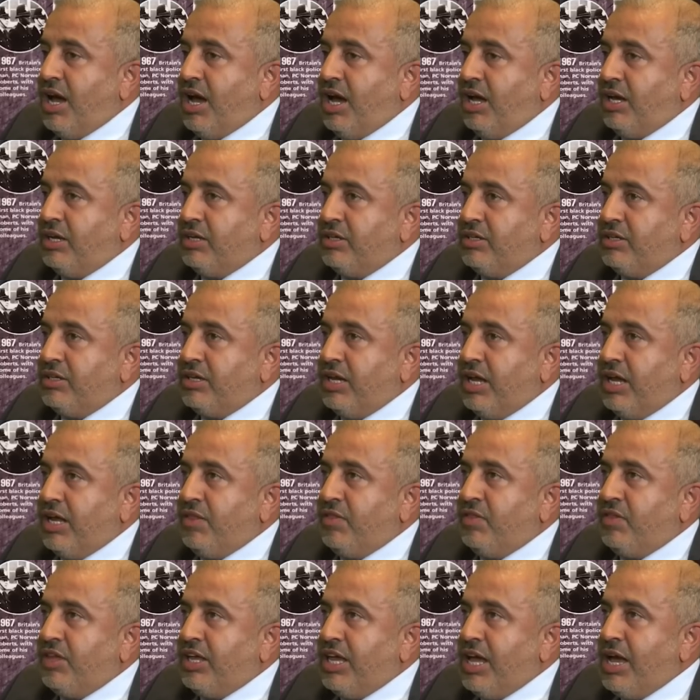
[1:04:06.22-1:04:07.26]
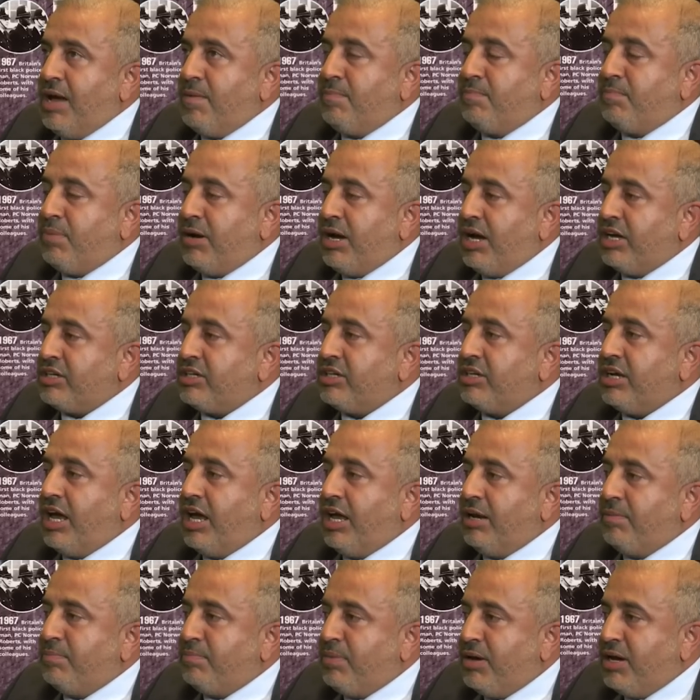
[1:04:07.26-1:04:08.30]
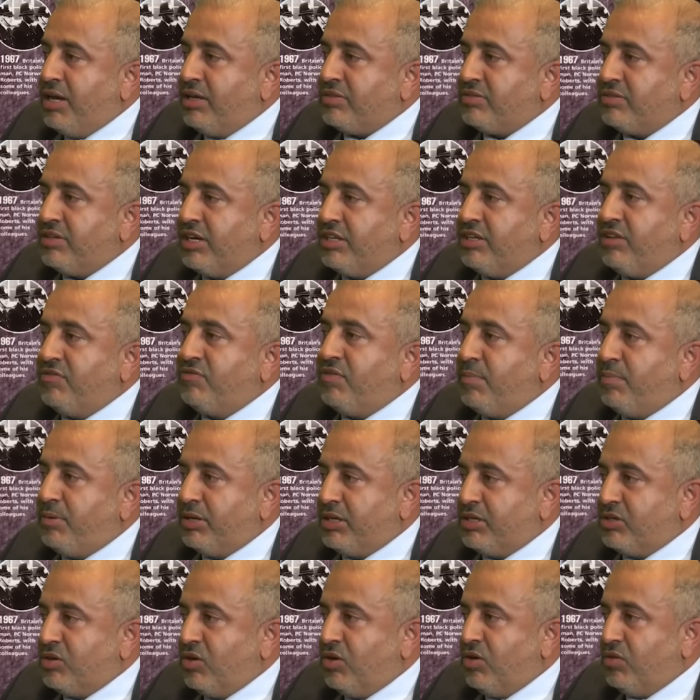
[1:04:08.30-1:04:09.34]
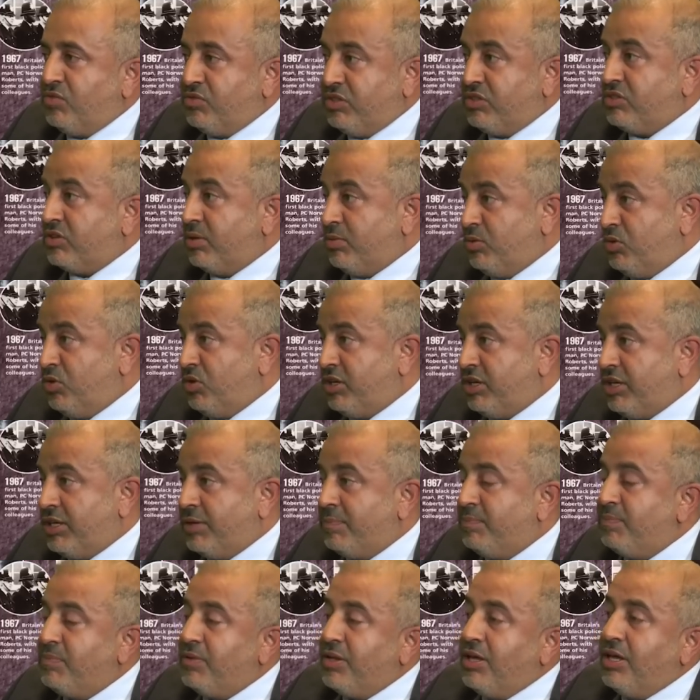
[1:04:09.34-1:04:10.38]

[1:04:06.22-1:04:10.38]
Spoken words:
and they are part and parcel and the fabric of this community.